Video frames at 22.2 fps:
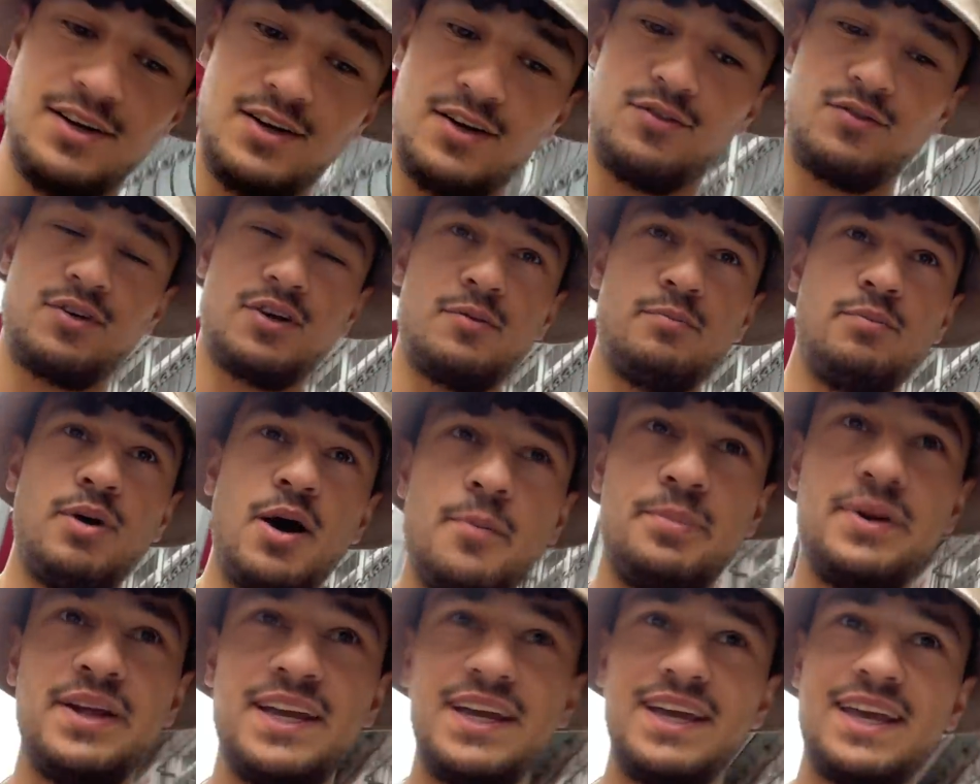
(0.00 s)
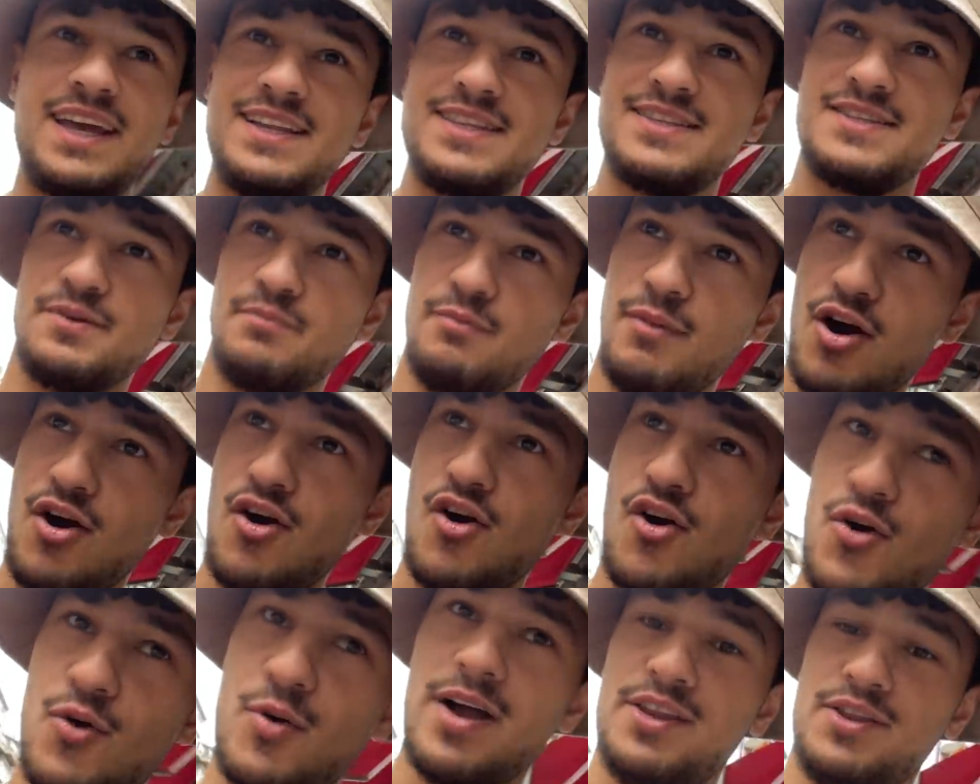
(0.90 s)
We're gonna pop in again
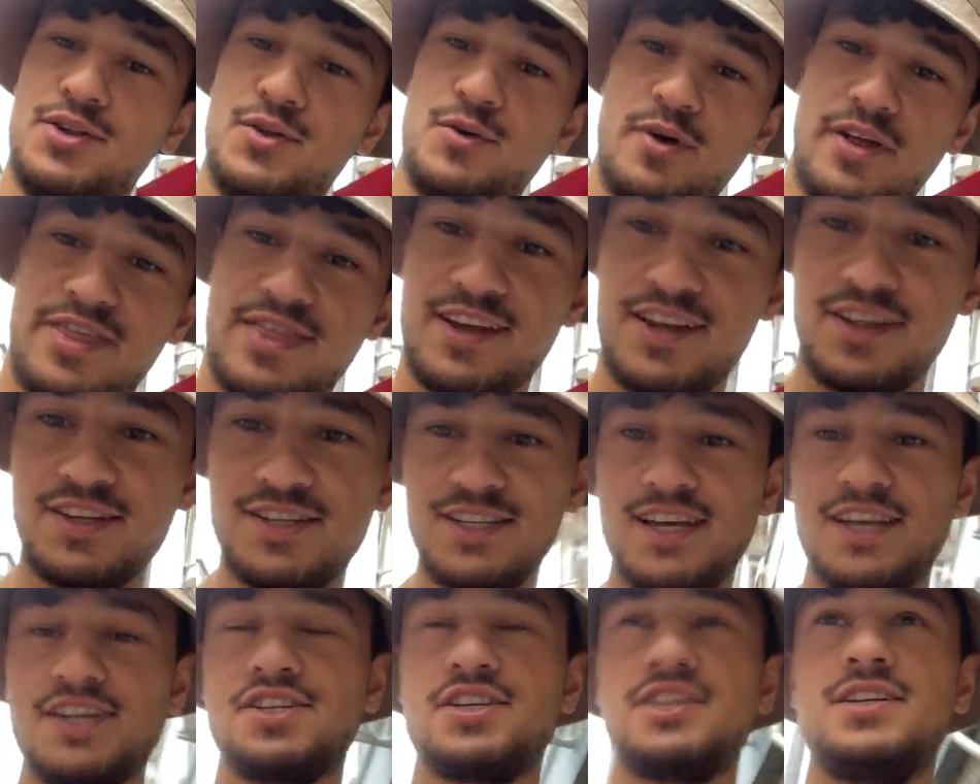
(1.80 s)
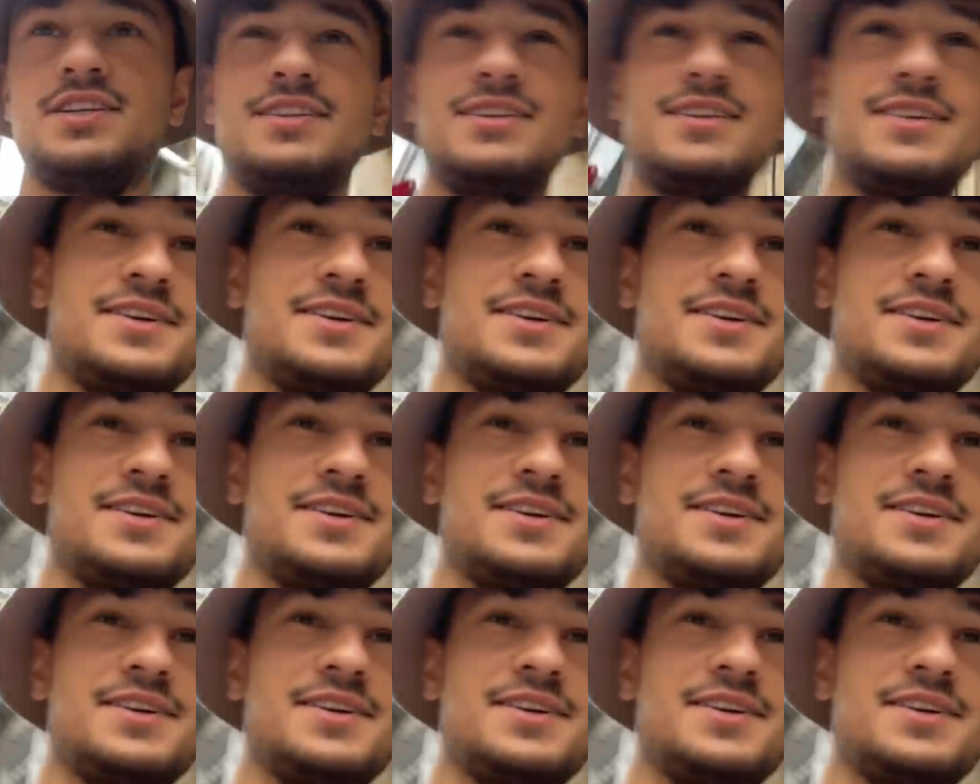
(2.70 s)
tomorrow and do a third session.